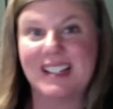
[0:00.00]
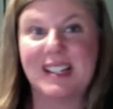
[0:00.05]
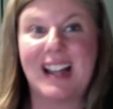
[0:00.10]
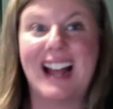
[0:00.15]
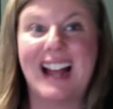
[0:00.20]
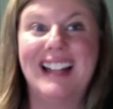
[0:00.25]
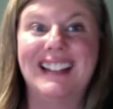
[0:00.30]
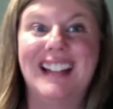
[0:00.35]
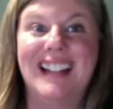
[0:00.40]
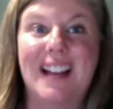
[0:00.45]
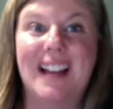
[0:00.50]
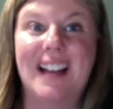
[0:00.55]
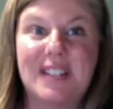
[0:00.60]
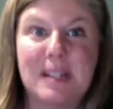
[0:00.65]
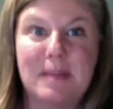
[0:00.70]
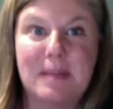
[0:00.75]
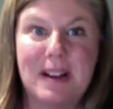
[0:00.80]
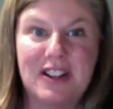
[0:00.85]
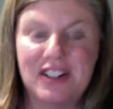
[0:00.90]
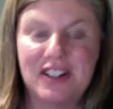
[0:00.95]
I love
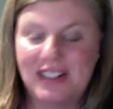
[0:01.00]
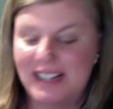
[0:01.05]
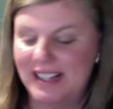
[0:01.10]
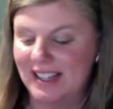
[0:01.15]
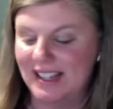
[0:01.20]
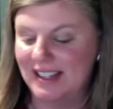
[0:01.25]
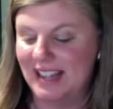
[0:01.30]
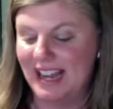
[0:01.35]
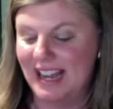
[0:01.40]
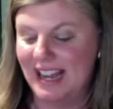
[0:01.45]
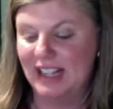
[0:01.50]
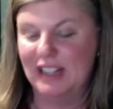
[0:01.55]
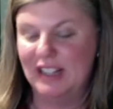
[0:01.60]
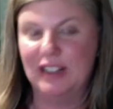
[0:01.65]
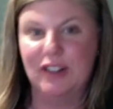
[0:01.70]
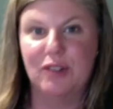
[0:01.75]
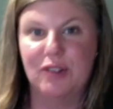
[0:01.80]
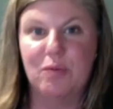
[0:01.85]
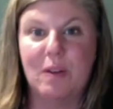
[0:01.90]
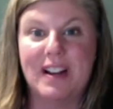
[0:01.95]
especially that they
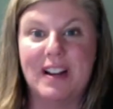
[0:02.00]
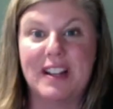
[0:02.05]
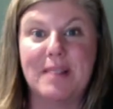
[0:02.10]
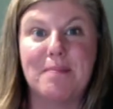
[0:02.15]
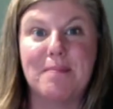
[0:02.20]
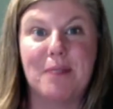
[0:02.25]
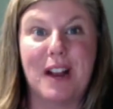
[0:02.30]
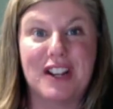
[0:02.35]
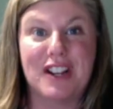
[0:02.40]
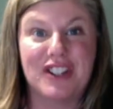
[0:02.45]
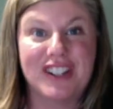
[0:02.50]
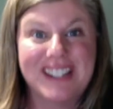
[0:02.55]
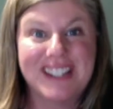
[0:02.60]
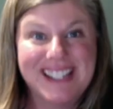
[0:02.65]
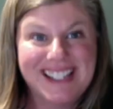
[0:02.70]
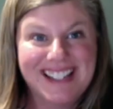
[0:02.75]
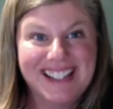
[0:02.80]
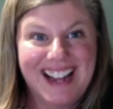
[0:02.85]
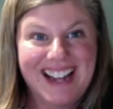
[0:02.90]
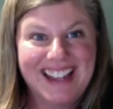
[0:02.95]
include one of the
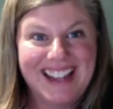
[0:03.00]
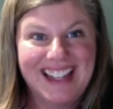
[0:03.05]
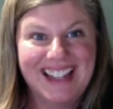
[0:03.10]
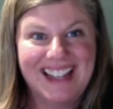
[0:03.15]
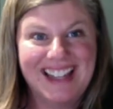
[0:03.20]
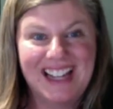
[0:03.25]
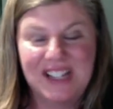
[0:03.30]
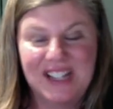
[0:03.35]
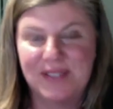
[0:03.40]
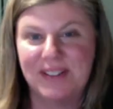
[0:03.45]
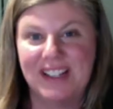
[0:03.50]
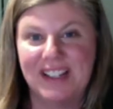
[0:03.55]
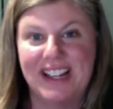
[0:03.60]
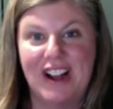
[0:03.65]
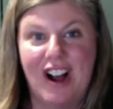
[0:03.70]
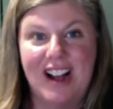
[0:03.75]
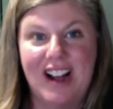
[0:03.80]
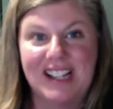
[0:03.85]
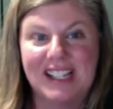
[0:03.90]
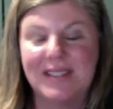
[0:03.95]
brushes. I think that's really
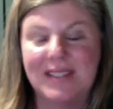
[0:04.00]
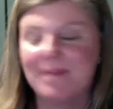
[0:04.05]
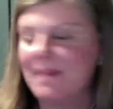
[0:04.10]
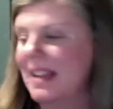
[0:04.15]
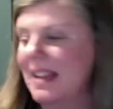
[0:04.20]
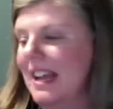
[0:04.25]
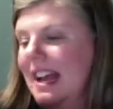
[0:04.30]
awesome.